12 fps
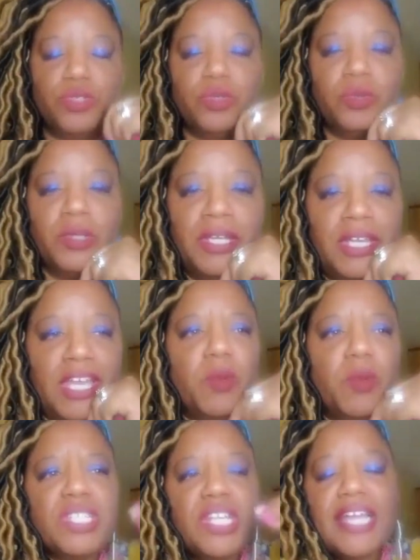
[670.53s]
to it
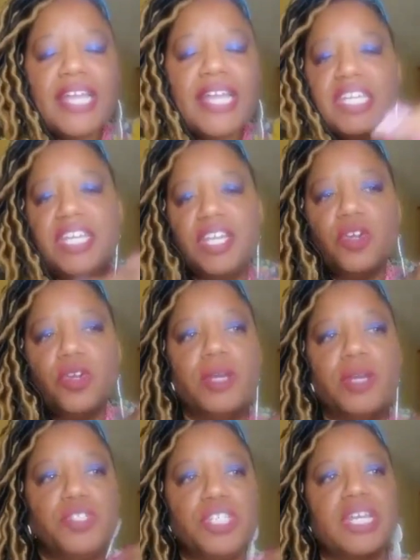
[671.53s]
was nice to hear
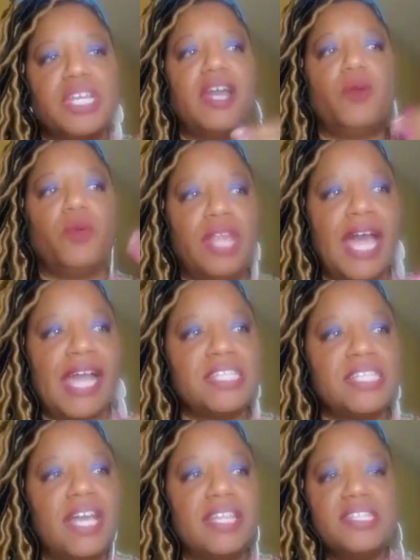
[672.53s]
him just kind of relax
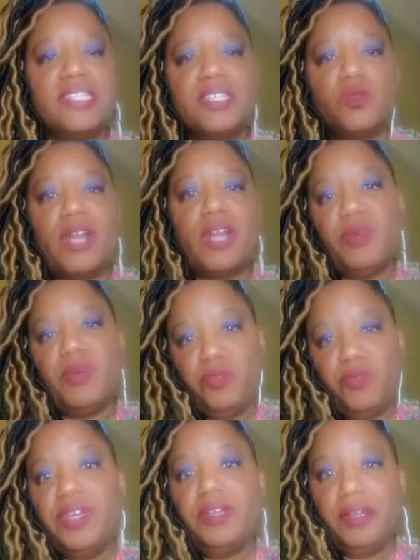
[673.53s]
and like this is what I've been
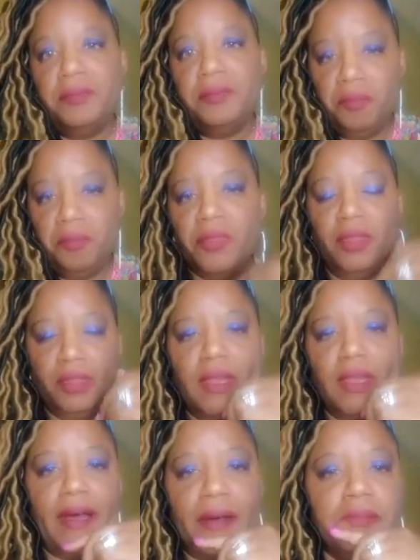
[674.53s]
feeling.
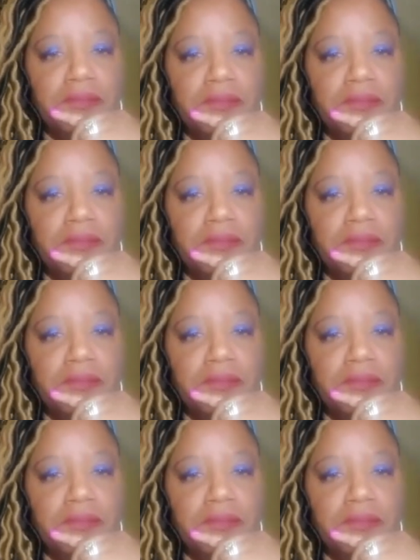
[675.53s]
Yeah,